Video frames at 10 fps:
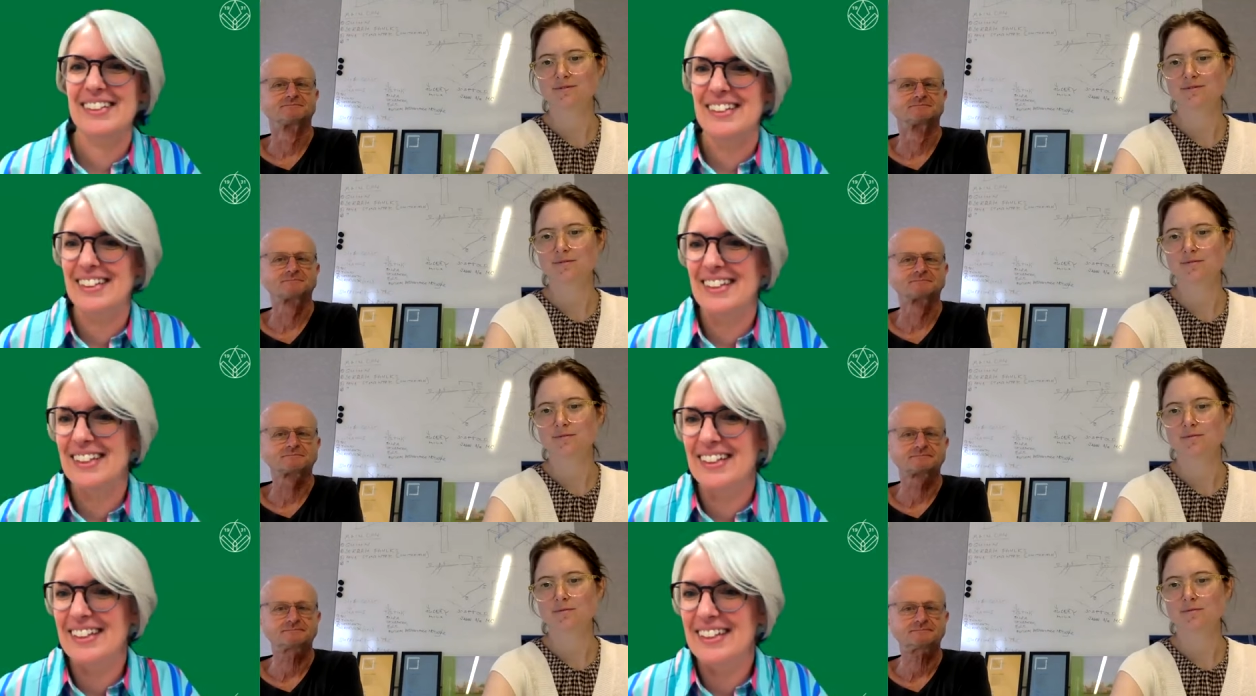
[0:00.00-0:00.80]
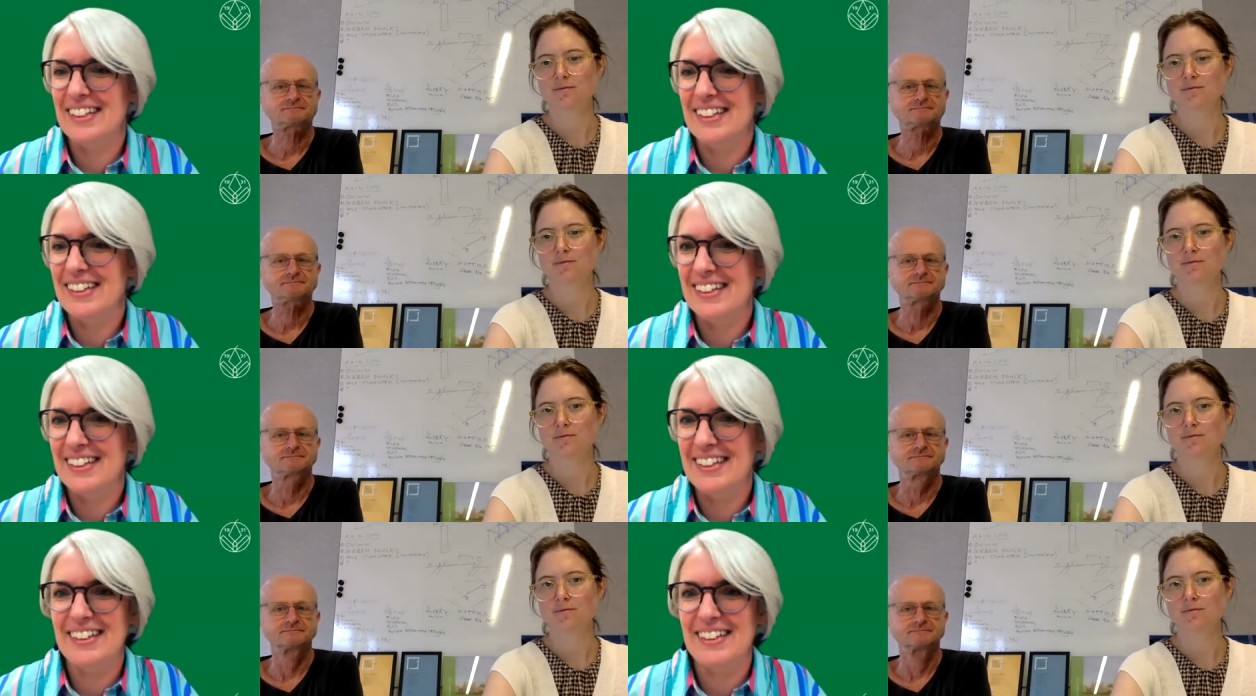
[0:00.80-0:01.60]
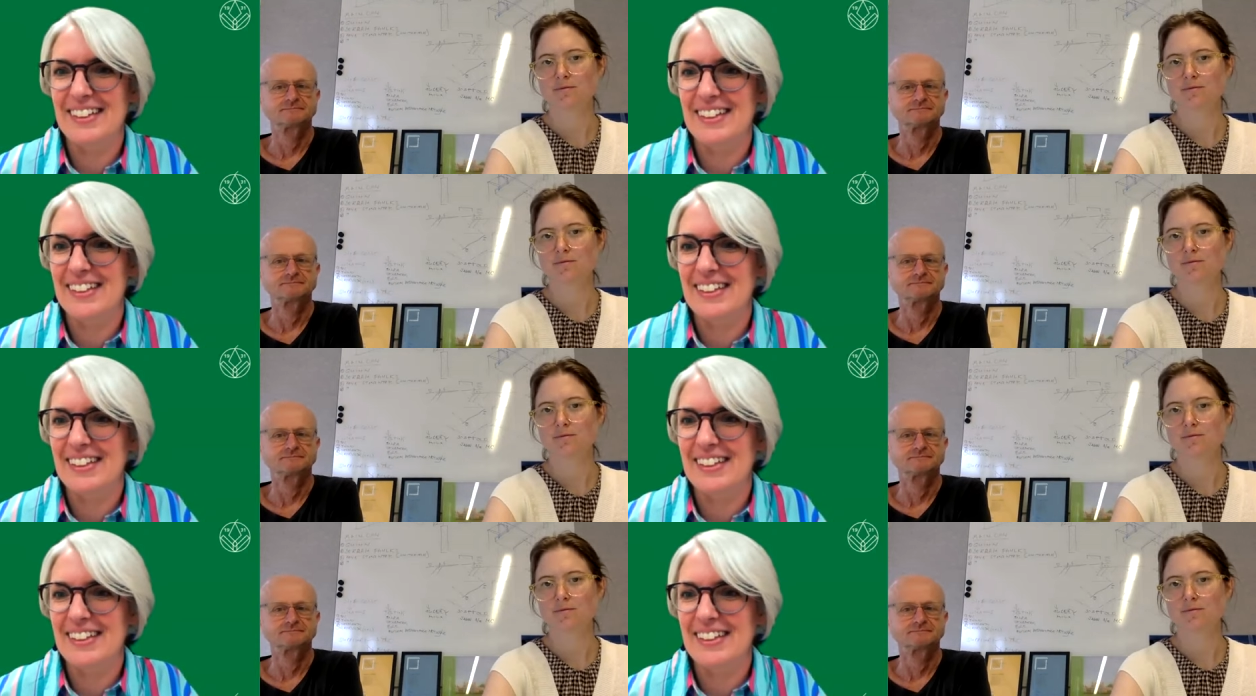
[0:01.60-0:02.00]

Nothing is said.